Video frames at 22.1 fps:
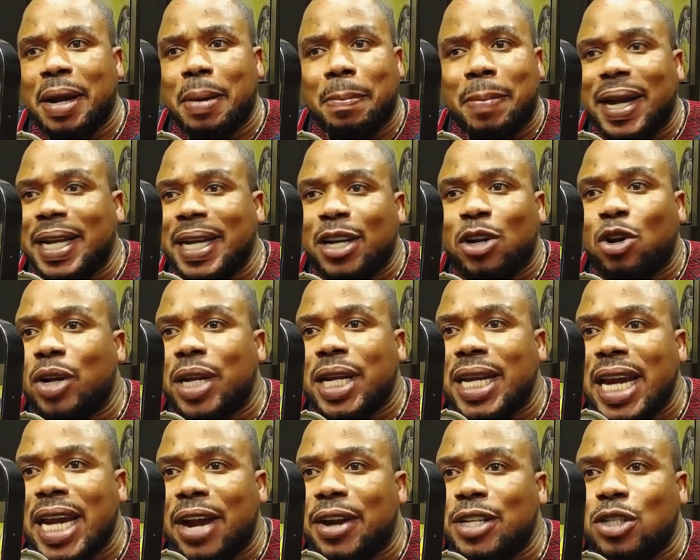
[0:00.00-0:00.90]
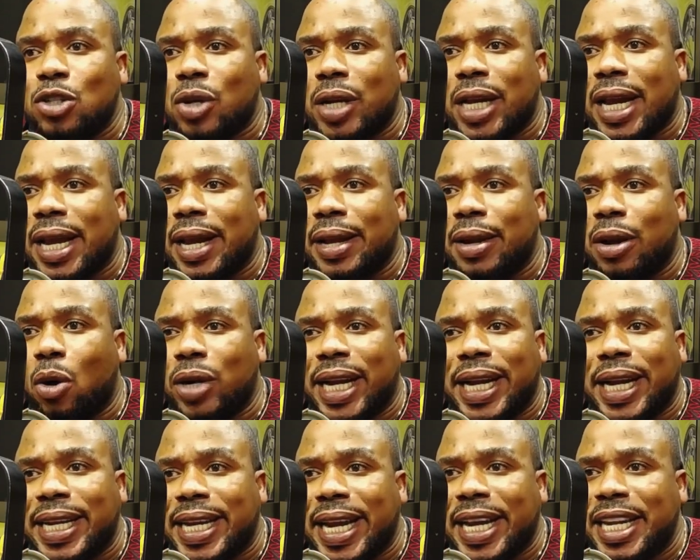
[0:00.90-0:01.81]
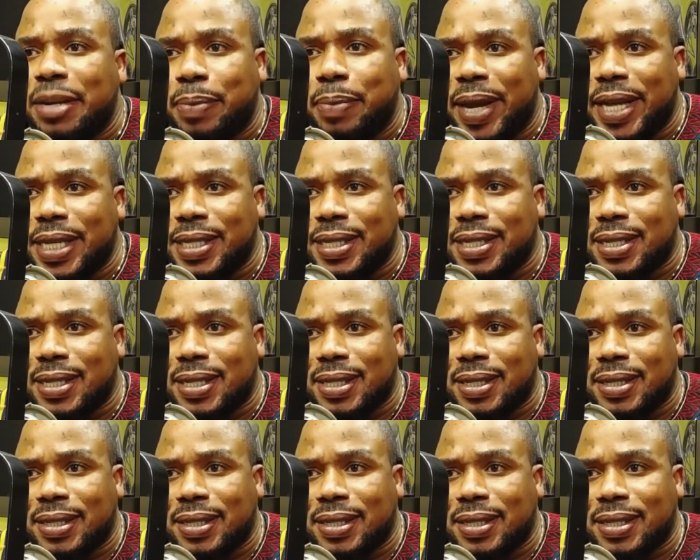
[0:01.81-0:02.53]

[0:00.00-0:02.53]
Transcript: But they don't hear it on a daily basis.